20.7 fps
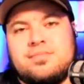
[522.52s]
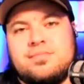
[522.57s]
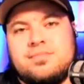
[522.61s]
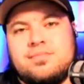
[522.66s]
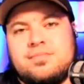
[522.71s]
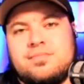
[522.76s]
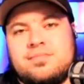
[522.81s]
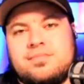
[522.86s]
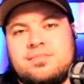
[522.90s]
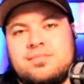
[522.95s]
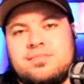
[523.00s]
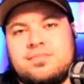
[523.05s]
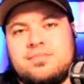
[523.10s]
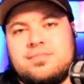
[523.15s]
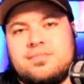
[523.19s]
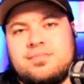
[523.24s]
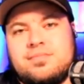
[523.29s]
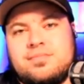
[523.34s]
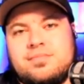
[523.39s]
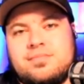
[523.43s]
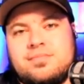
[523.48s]

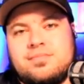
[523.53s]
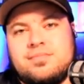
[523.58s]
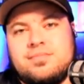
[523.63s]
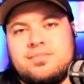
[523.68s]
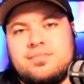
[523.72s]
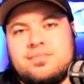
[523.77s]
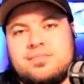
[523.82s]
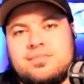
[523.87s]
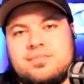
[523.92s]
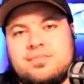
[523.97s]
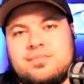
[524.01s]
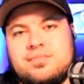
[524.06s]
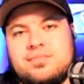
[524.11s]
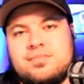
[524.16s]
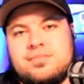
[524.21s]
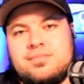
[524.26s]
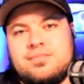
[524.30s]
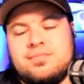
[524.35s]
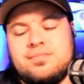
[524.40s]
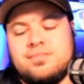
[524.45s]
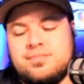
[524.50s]

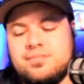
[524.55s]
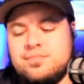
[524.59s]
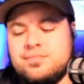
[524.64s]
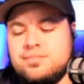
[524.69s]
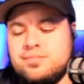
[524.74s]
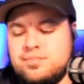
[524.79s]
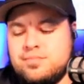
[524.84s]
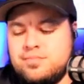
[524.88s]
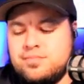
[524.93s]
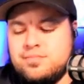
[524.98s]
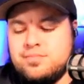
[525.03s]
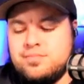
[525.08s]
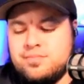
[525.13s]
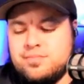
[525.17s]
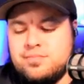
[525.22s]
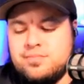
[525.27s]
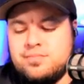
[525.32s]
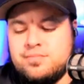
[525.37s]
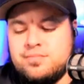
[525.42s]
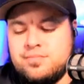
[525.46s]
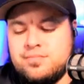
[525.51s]

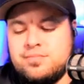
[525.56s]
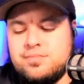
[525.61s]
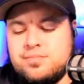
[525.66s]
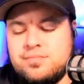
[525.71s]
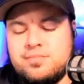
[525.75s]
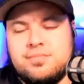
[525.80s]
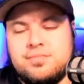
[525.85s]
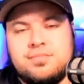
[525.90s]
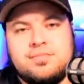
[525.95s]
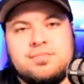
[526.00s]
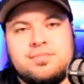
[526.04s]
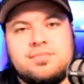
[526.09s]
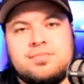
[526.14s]
[no speech]